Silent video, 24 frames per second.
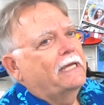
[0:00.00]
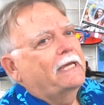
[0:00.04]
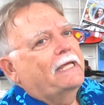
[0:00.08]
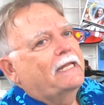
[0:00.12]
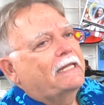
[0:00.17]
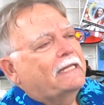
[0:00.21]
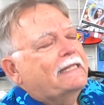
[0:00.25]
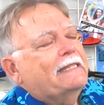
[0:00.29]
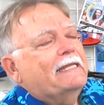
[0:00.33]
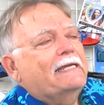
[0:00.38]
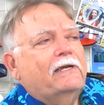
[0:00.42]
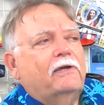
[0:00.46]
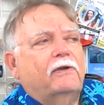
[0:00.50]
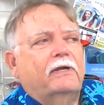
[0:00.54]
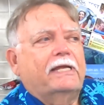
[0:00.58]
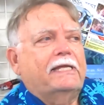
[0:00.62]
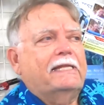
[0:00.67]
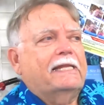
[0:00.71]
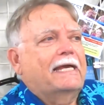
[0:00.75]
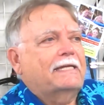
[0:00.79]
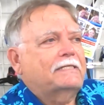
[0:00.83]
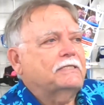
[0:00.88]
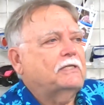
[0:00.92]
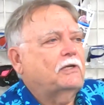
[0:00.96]
in
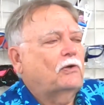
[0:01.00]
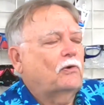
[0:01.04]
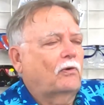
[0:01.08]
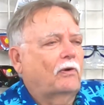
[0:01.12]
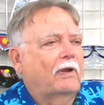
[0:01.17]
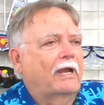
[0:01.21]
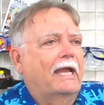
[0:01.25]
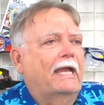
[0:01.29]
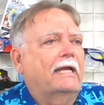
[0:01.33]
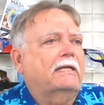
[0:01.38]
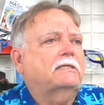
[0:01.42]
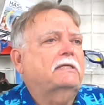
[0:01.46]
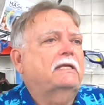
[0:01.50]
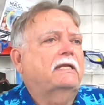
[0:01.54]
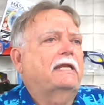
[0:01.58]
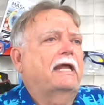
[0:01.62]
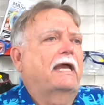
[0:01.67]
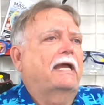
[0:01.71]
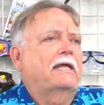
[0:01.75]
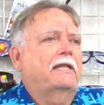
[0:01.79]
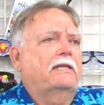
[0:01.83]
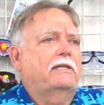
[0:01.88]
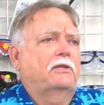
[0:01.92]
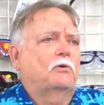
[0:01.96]
theory, that's correct. And
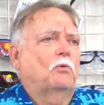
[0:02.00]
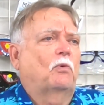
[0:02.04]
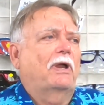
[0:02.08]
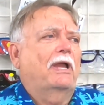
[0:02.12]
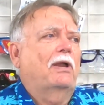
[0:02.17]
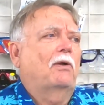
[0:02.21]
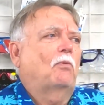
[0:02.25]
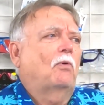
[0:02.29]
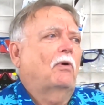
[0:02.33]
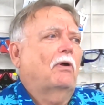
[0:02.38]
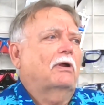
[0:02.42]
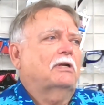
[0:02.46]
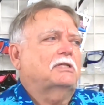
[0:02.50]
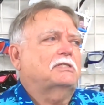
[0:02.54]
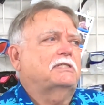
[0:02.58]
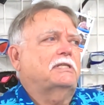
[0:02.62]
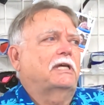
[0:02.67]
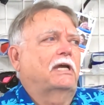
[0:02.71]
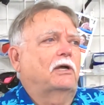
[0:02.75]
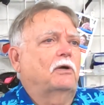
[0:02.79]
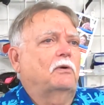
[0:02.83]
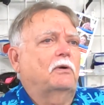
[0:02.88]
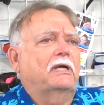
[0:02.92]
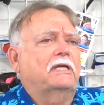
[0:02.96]
the way it works,
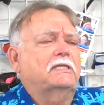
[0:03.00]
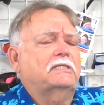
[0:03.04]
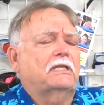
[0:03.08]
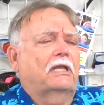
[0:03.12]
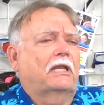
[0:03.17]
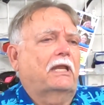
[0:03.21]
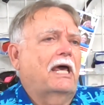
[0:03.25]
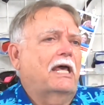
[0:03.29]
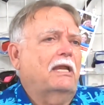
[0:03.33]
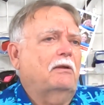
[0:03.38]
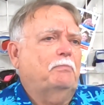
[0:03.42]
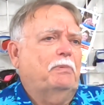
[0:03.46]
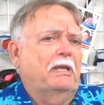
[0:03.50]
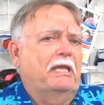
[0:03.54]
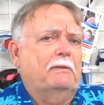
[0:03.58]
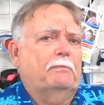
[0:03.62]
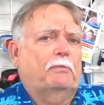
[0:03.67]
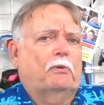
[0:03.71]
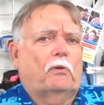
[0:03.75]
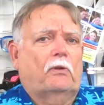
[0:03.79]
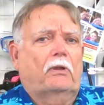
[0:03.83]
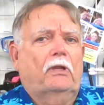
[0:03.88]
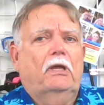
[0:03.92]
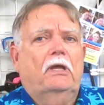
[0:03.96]
though, is a lot of
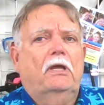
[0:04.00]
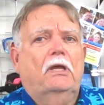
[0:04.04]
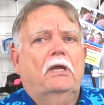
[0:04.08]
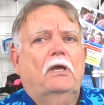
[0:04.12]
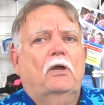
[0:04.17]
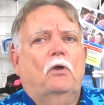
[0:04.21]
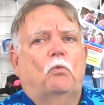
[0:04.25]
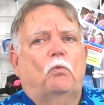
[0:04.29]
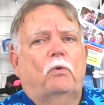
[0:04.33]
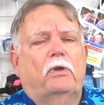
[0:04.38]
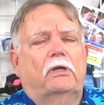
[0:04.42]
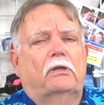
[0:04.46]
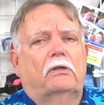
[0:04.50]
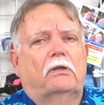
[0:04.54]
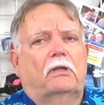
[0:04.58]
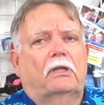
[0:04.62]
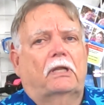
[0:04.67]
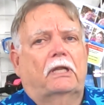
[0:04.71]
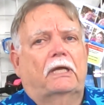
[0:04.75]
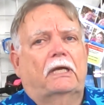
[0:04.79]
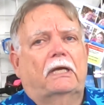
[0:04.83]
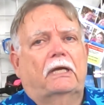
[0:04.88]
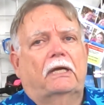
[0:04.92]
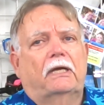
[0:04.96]
people
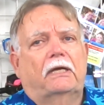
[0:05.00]
will,